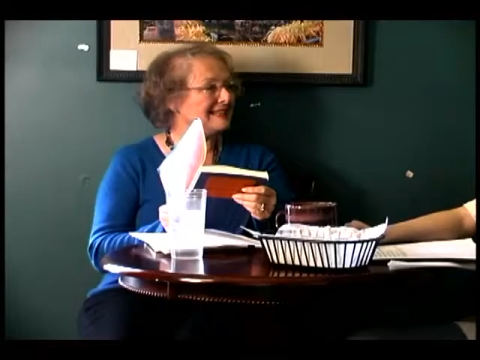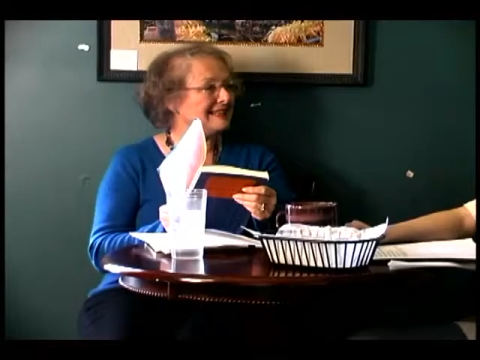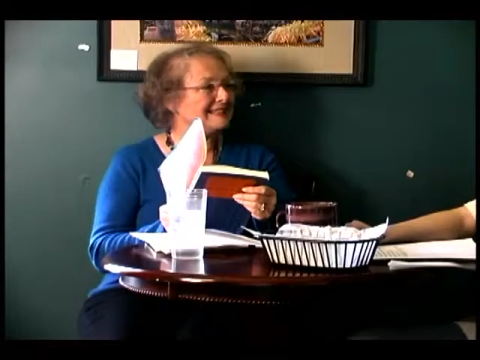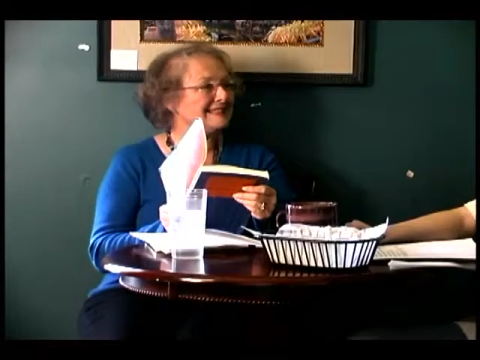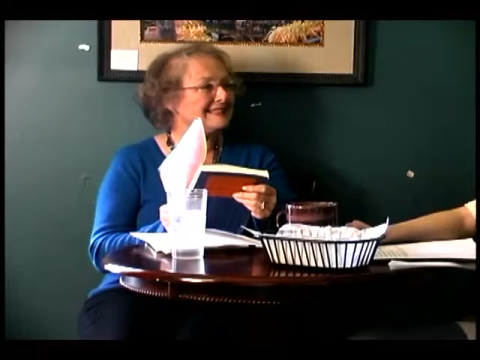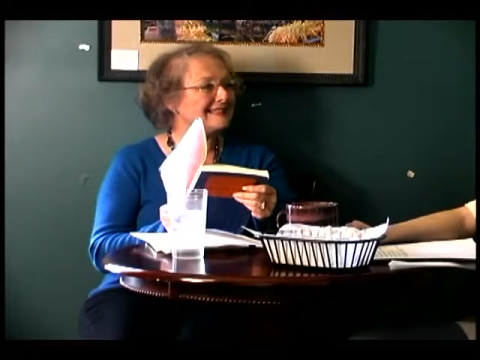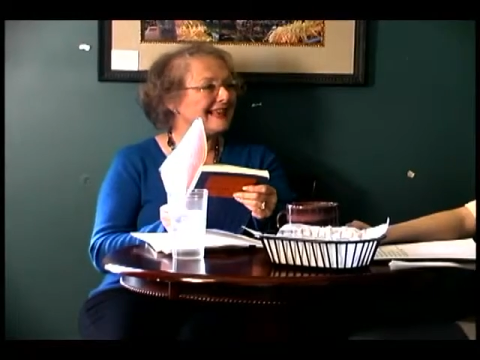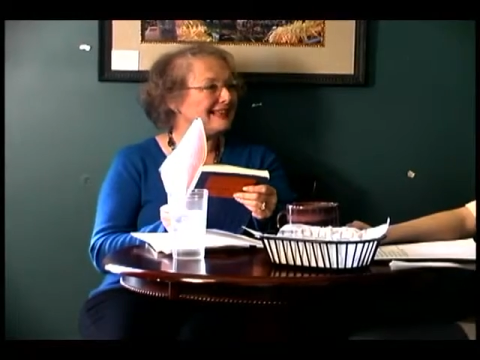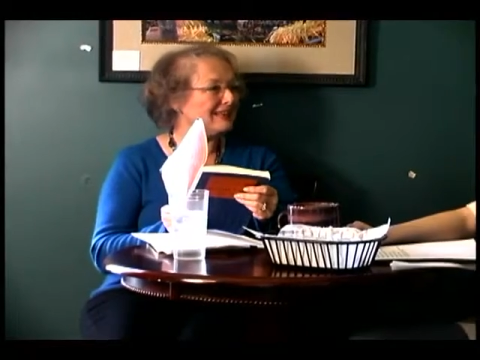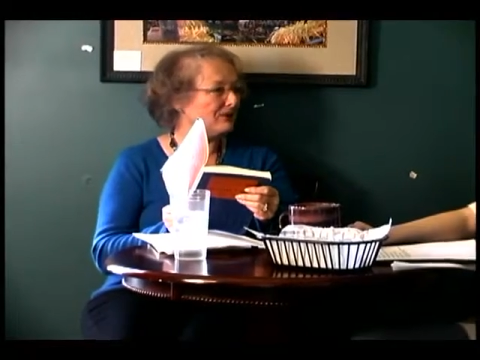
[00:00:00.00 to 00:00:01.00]
he doesn't
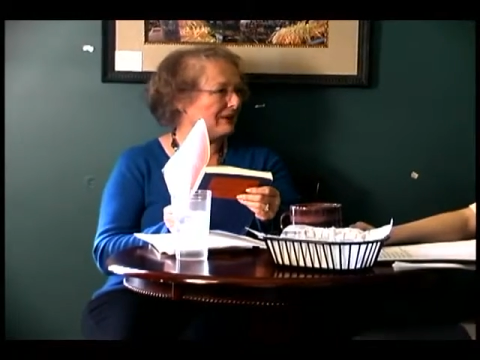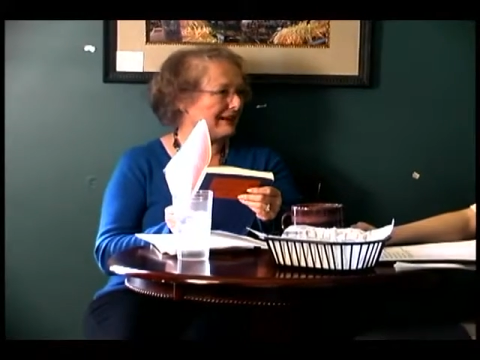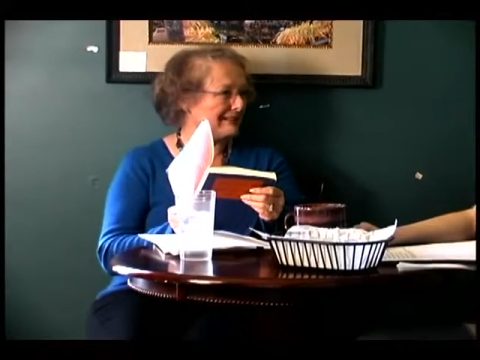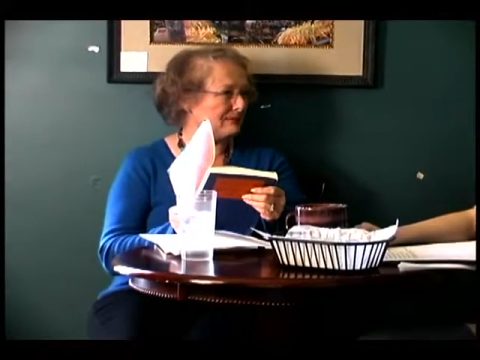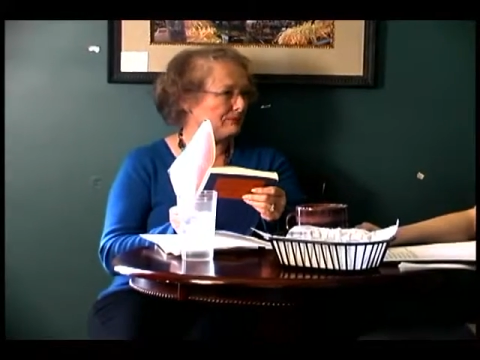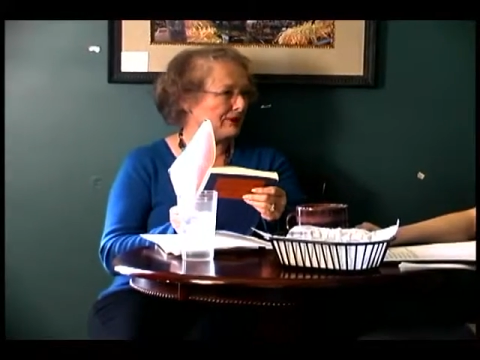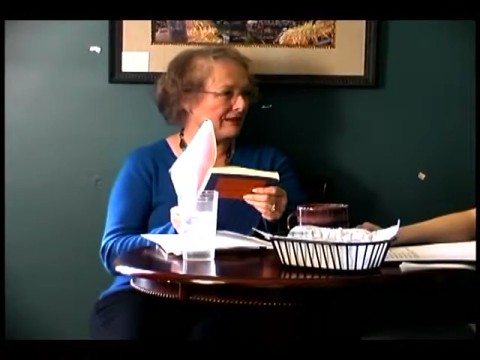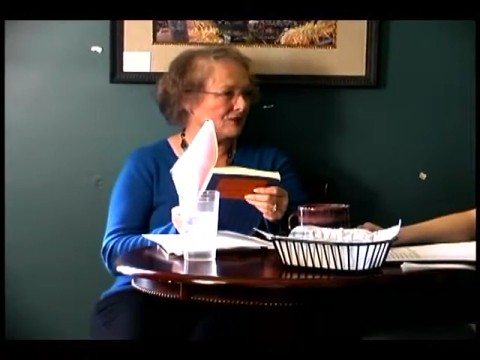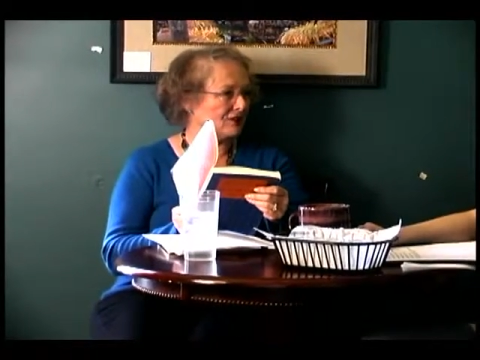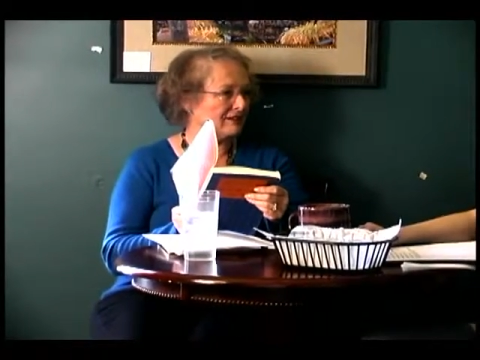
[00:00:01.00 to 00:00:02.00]
say the Great
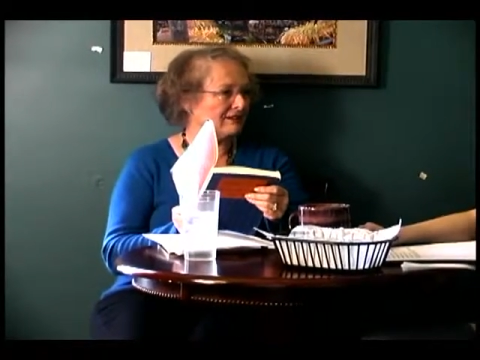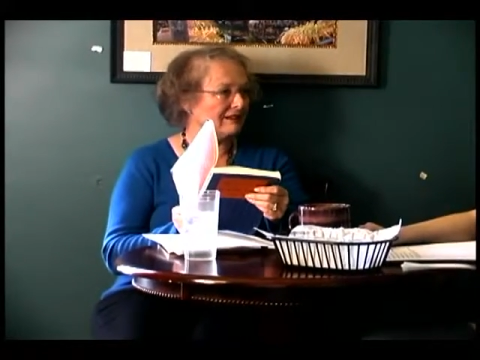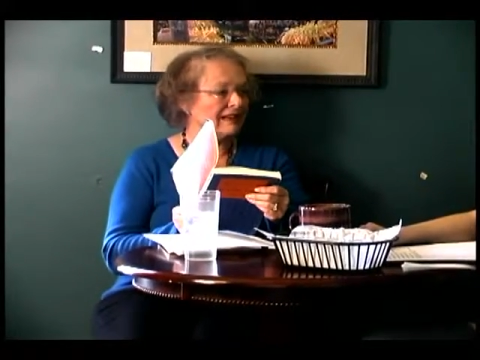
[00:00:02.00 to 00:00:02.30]
Depression.